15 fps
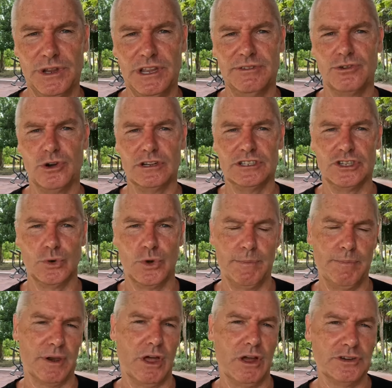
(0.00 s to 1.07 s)
when you've got Tui
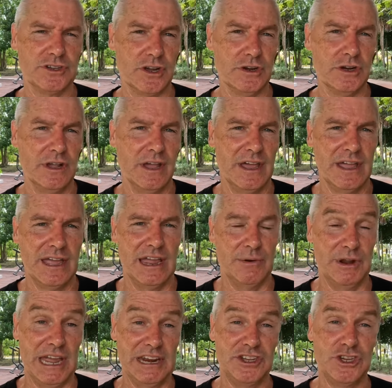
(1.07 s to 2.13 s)
Piloto,
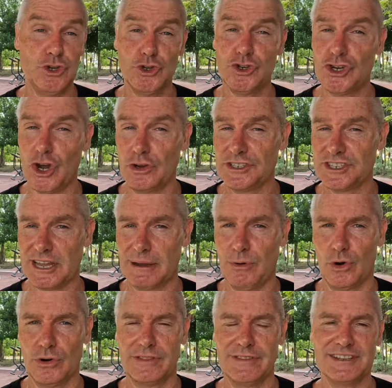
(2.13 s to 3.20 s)
and we had Hugh Jones come
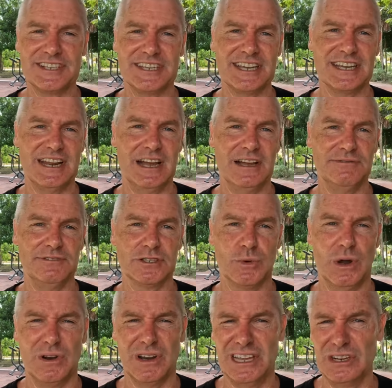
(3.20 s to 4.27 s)
on in the second half as
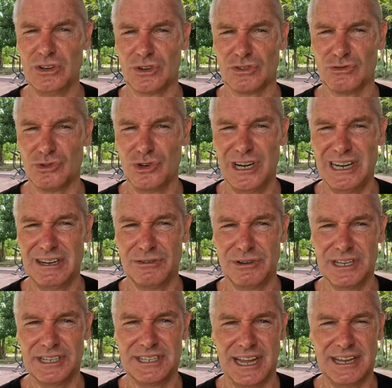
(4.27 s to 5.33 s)
well, and he looked really,
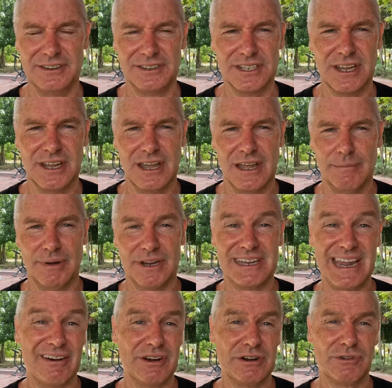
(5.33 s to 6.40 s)
really dangerous. But
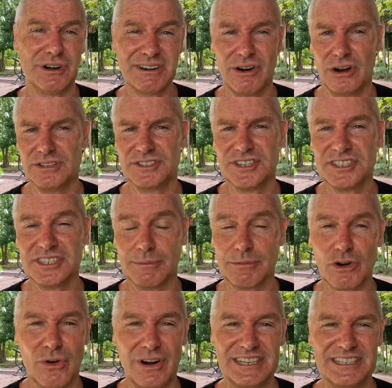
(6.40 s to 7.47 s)
Gary Ringrose did
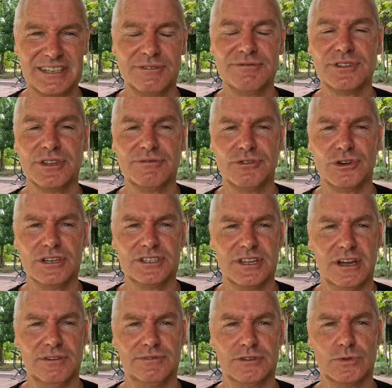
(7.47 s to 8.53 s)
some great stuff in the first
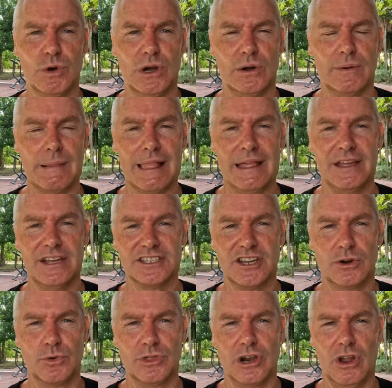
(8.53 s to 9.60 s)
half as well.
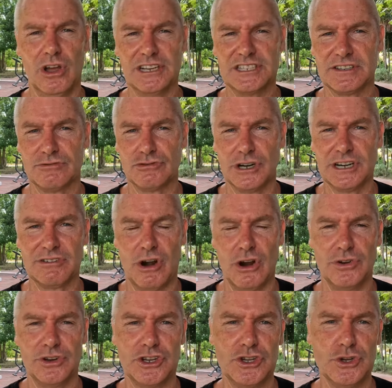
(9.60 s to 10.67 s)
So with the likes of
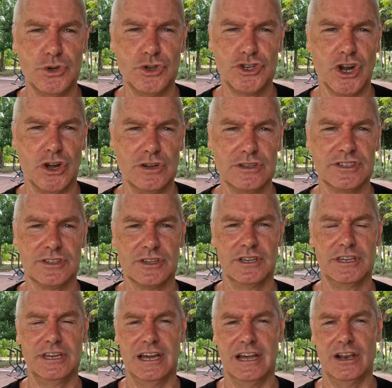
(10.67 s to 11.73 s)
Ringrose and Hugh Jones, the
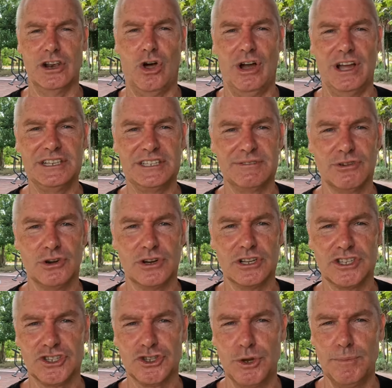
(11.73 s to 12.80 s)
Lions have got a
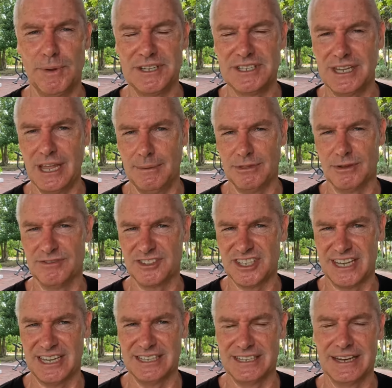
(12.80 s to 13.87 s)
super depth of
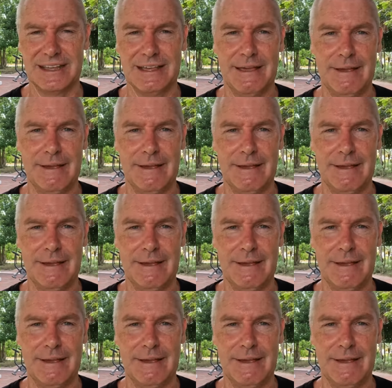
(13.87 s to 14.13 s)
talent